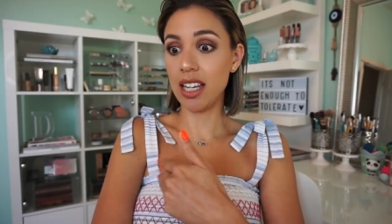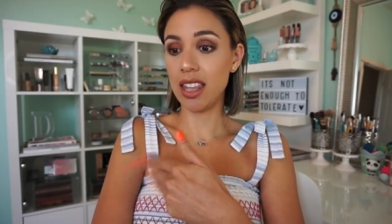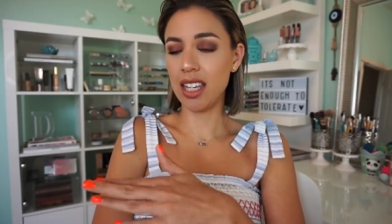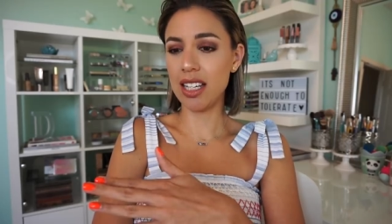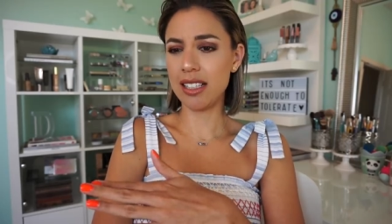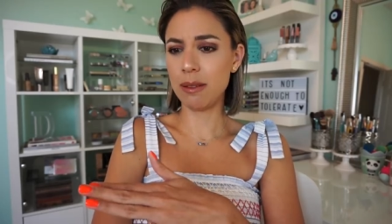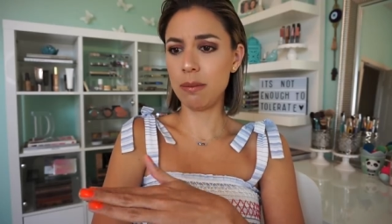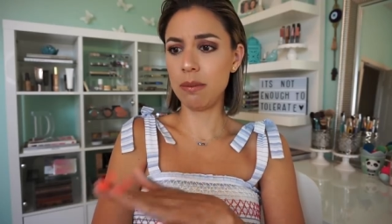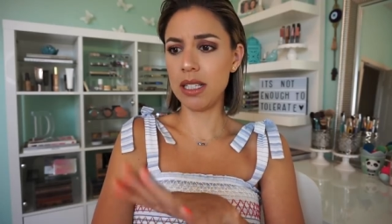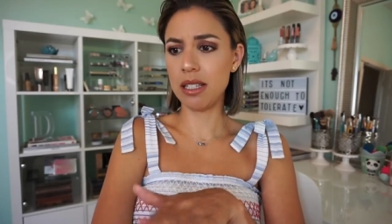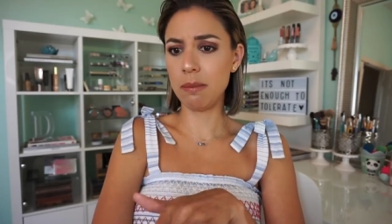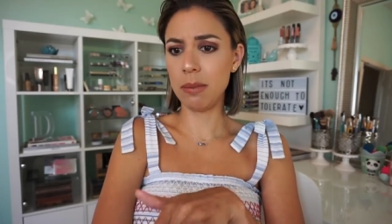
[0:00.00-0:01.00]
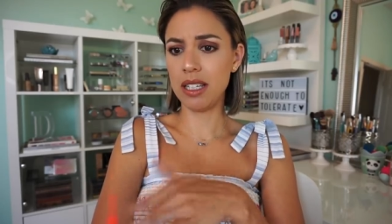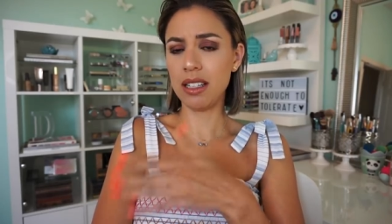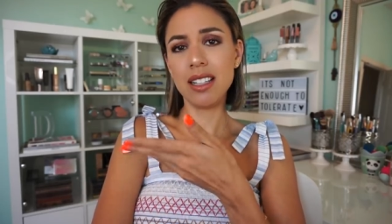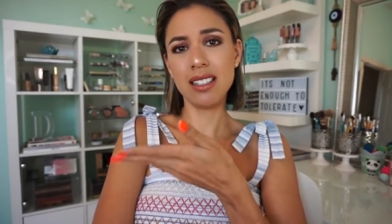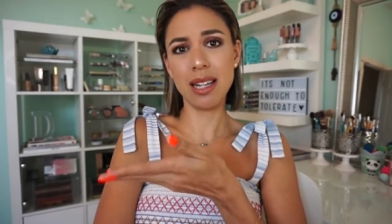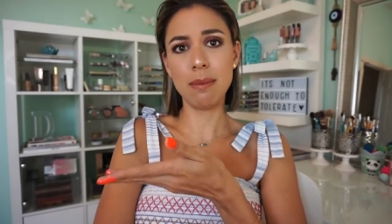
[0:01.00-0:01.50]
I think it's it's been
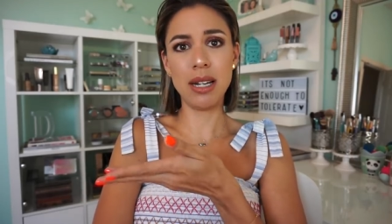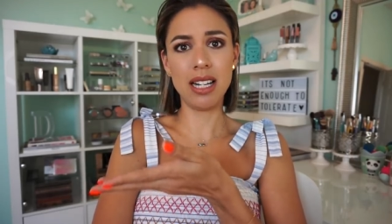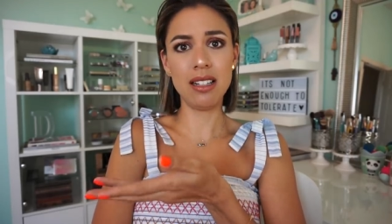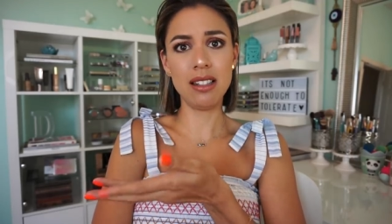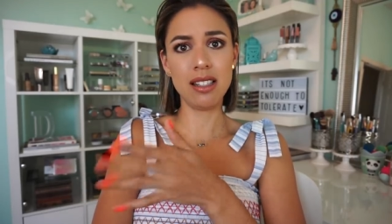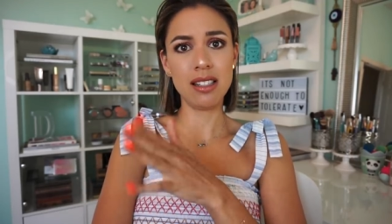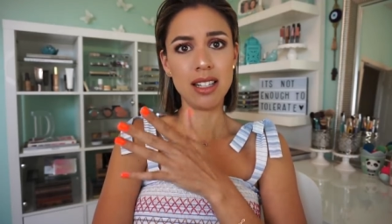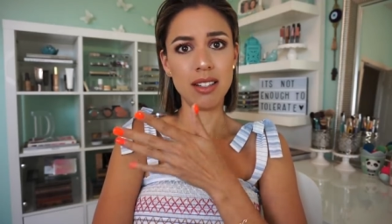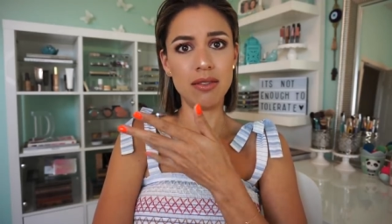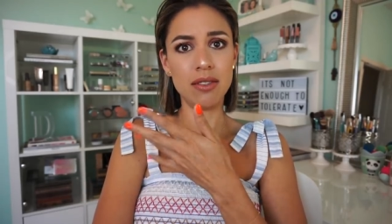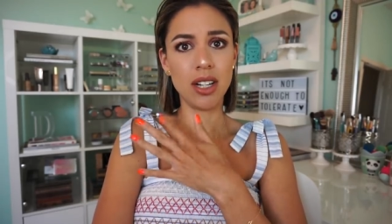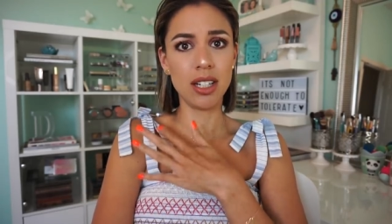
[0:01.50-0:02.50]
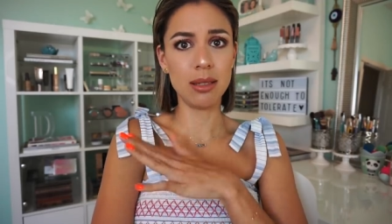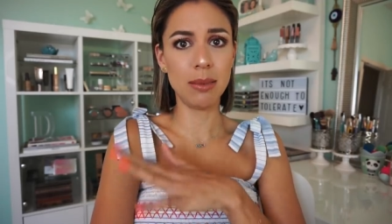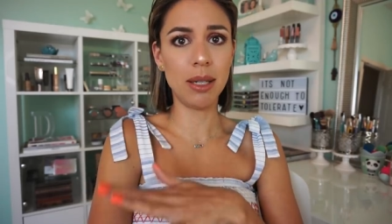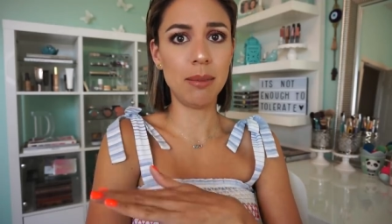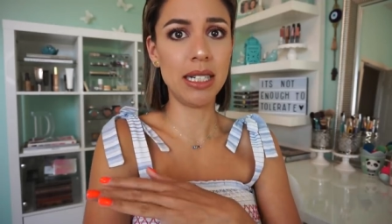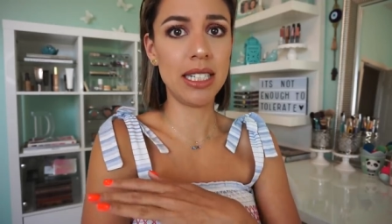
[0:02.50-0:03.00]
like 10 minutes since I've talked
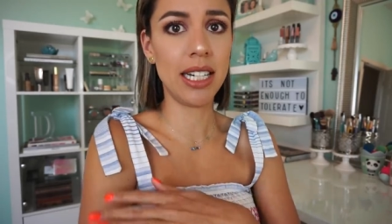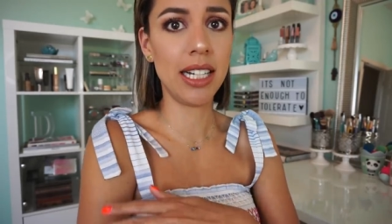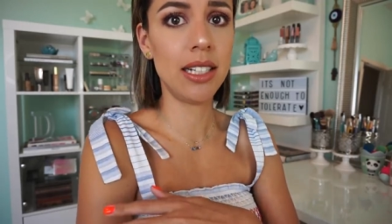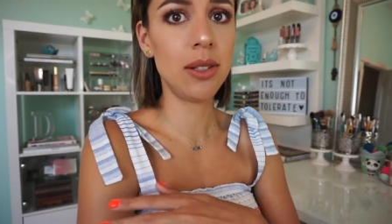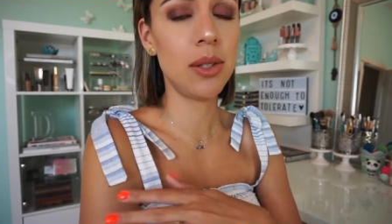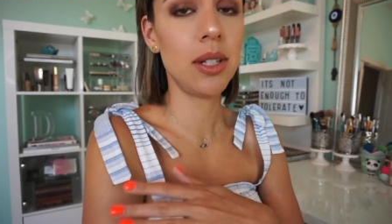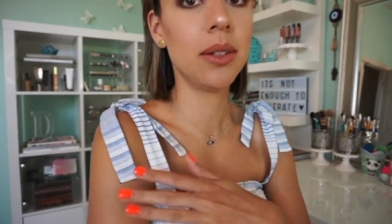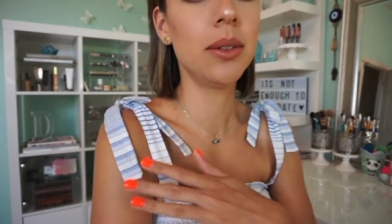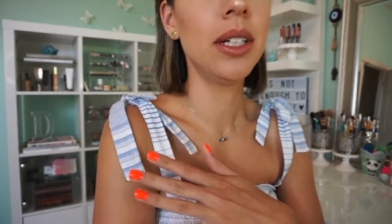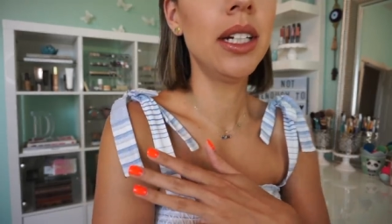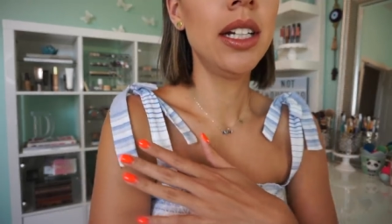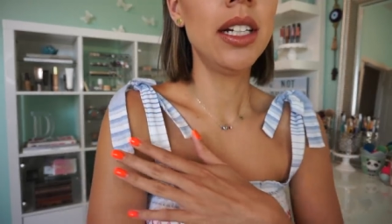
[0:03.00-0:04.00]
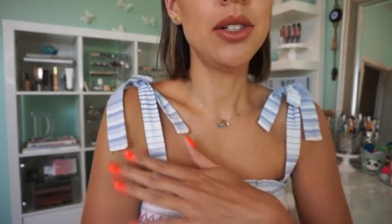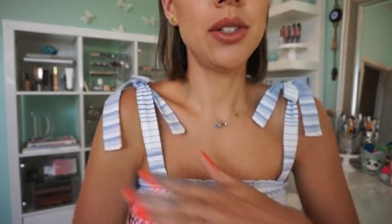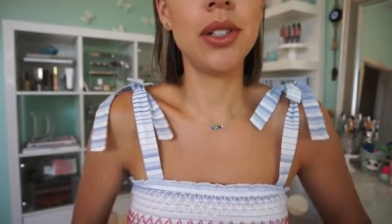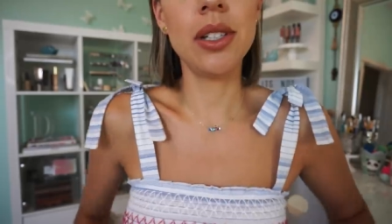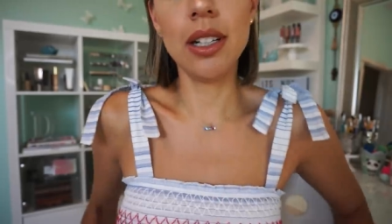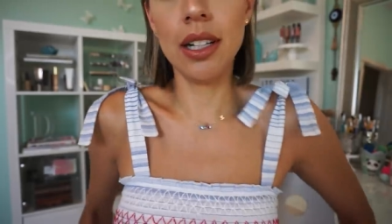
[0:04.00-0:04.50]
about my tan, so
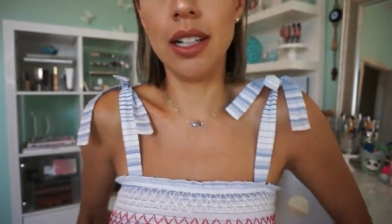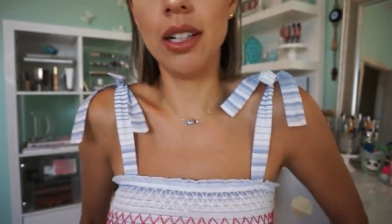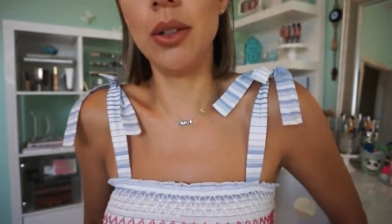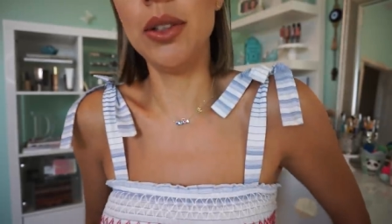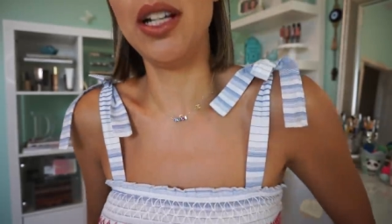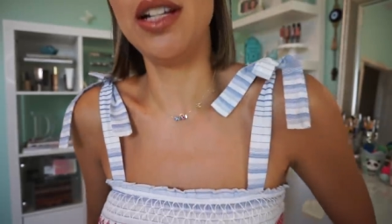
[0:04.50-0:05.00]
just uh, hold